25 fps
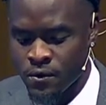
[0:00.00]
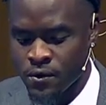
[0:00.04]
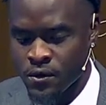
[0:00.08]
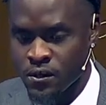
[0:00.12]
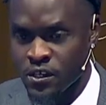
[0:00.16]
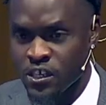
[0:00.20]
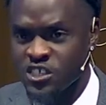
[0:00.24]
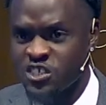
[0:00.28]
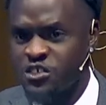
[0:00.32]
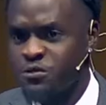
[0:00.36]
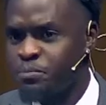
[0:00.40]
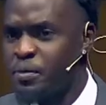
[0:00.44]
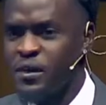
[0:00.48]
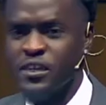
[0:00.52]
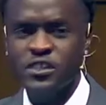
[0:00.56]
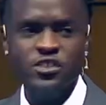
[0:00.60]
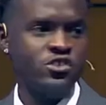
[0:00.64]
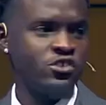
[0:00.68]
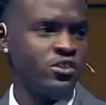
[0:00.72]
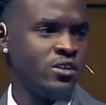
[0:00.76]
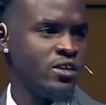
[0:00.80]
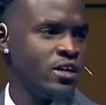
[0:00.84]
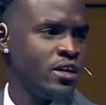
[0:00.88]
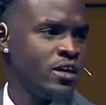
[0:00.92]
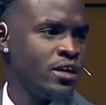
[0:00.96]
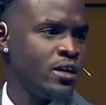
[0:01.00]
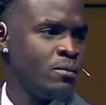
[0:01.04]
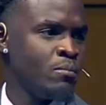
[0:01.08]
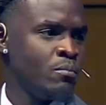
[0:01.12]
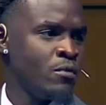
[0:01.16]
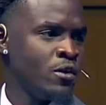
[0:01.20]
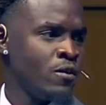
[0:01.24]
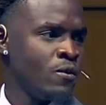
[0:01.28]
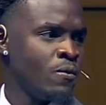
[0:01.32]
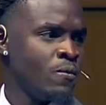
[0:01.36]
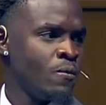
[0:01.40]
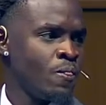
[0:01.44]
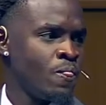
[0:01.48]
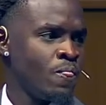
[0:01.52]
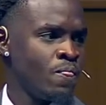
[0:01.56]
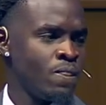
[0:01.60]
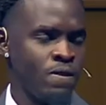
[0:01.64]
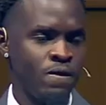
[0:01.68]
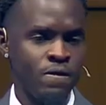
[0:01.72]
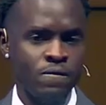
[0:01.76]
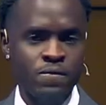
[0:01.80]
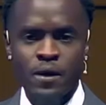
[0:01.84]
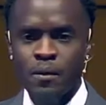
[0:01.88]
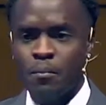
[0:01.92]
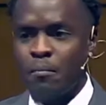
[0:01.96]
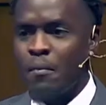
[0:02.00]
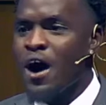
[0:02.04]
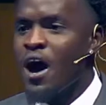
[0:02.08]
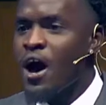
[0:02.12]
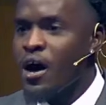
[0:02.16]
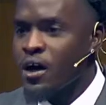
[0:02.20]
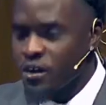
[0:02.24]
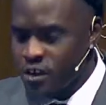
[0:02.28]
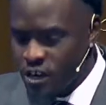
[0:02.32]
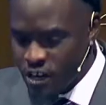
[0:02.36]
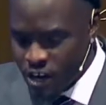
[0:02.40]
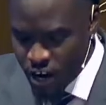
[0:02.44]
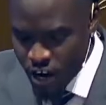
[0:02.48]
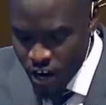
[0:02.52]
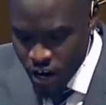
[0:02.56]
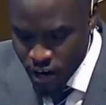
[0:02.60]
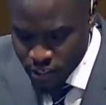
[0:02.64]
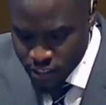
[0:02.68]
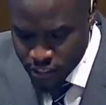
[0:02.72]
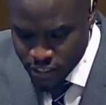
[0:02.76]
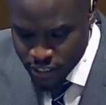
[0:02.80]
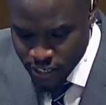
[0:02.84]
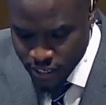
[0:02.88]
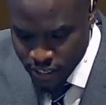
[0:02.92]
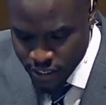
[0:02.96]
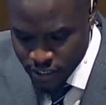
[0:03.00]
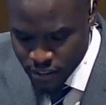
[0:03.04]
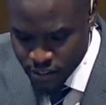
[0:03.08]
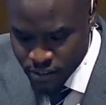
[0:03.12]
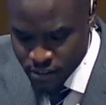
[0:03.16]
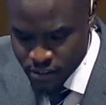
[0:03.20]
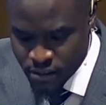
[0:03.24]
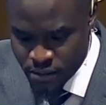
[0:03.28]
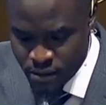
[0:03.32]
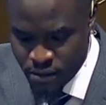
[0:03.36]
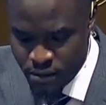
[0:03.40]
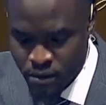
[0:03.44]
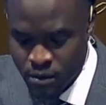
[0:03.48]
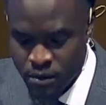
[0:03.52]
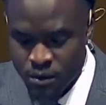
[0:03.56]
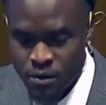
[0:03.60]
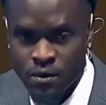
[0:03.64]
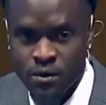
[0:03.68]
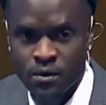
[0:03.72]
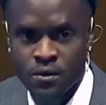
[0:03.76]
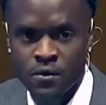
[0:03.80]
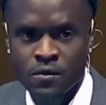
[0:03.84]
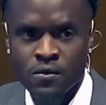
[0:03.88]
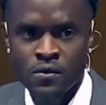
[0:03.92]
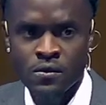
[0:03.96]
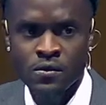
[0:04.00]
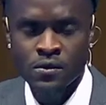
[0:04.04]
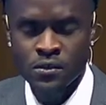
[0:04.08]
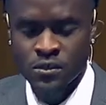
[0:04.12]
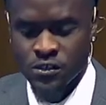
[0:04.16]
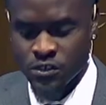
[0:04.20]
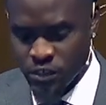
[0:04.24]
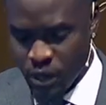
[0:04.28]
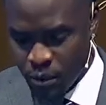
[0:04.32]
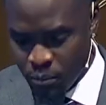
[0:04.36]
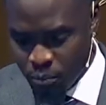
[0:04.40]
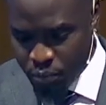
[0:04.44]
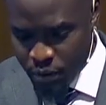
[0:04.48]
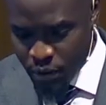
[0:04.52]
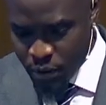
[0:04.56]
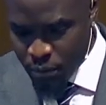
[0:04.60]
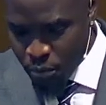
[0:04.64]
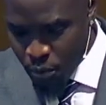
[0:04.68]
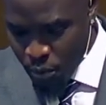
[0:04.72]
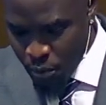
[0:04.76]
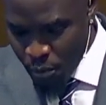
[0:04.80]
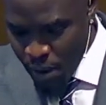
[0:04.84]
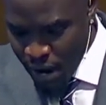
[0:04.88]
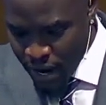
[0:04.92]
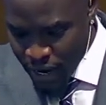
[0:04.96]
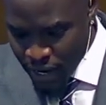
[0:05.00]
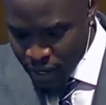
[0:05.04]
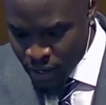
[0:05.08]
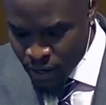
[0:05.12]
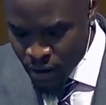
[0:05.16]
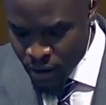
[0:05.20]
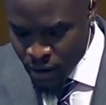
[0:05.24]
especially in the modern context. Some people might